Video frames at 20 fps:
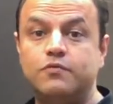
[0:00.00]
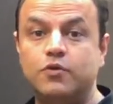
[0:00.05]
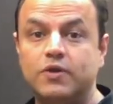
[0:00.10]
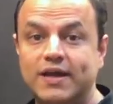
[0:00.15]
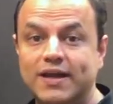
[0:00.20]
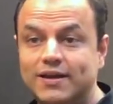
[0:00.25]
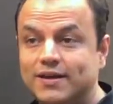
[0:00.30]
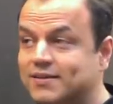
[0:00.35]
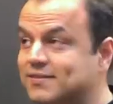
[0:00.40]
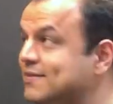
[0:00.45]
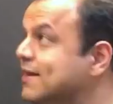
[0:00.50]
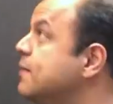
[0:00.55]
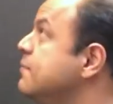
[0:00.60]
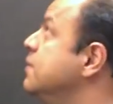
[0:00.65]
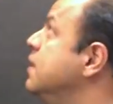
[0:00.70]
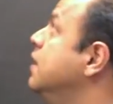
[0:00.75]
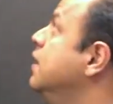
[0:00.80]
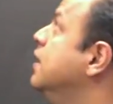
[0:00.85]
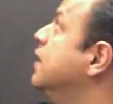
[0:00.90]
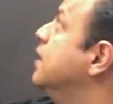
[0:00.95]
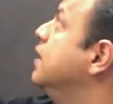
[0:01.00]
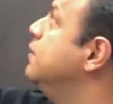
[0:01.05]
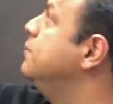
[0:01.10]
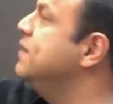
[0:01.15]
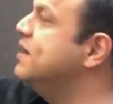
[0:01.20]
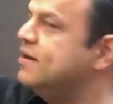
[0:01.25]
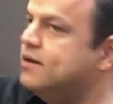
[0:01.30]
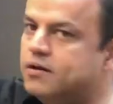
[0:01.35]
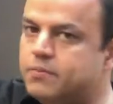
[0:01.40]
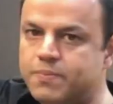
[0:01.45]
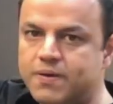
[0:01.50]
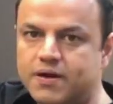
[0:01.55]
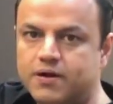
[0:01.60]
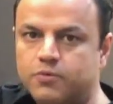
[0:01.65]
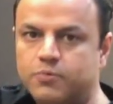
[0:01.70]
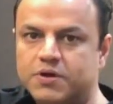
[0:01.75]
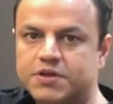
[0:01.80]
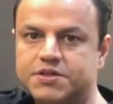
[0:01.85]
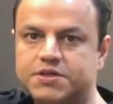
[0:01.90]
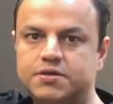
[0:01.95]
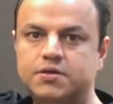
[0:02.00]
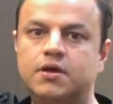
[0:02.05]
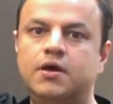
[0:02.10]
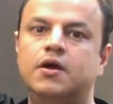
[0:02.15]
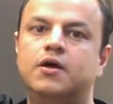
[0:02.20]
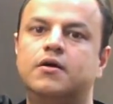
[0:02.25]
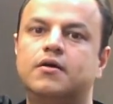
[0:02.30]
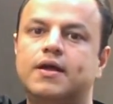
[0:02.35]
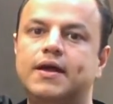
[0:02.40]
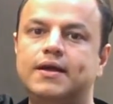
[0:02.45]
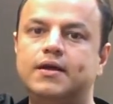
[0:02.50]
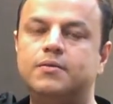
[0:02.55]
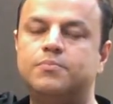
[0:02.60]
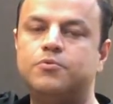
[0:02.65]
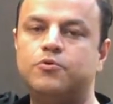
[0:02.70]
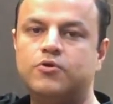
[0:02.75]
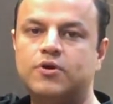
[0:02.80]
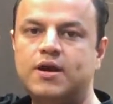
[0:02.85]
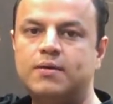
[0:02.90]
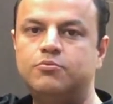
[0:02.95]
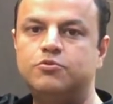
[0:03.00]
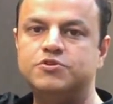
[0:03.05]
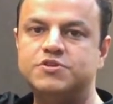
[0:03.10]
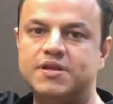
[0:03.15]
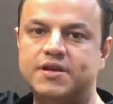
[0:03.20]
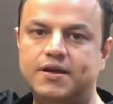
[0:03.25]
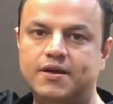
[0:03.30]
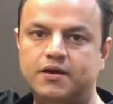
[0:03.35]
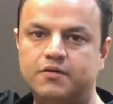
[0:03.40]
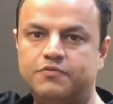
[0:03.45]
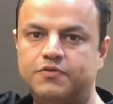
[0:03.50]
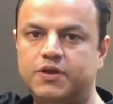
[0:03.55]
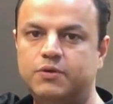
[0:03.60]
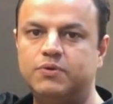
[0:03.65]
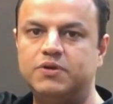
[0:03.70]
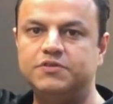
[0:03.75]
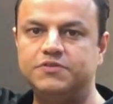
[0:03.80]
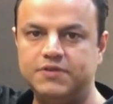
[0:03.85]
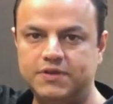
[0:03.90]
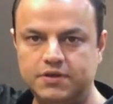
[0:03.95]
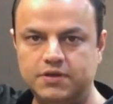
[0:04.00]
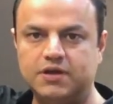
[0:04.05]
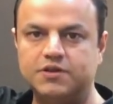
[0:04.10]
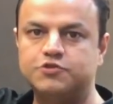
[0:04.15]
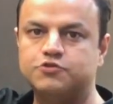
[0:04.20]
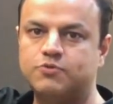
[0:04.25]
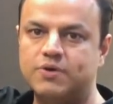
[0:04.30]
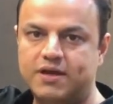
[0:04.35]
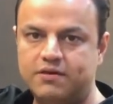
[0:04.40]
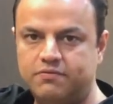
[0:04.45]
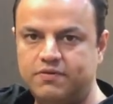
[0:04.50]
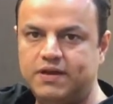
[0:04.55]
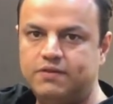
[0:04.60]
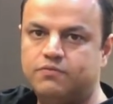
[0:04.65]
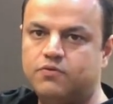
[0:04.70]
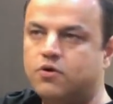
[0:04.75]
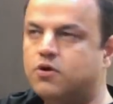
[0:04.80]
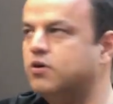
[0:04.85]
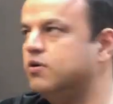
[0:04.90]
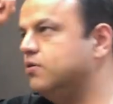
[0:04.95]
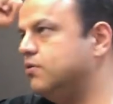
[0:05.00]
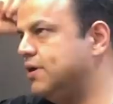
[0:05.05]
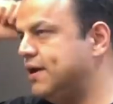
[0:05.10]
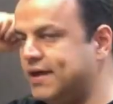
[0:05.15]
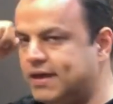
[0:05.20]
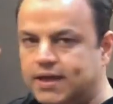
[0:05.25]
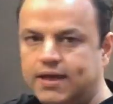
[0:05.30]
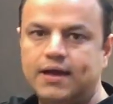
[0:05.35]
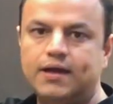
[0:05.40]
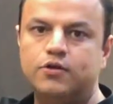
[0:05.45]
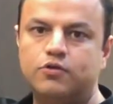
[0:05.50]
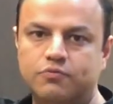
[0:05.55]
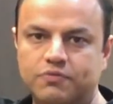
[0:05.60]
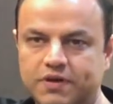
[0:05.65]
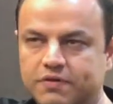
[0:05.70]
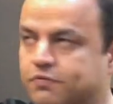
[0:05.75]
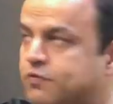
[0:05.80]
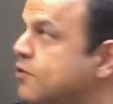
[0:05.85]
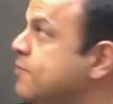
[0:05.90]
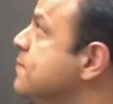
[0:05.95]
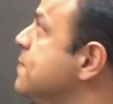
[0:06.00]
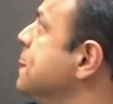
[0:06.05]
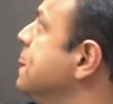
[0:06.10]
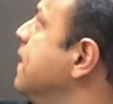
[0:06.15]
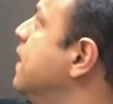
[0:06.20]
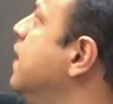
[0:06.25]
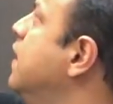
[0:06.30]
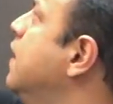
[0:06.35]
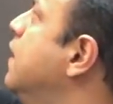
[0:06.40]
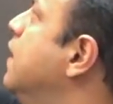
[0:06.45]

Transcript: for gate exam. It'll be an independent question. Write a program to generate a frequency, a square wave, or any kind of waveform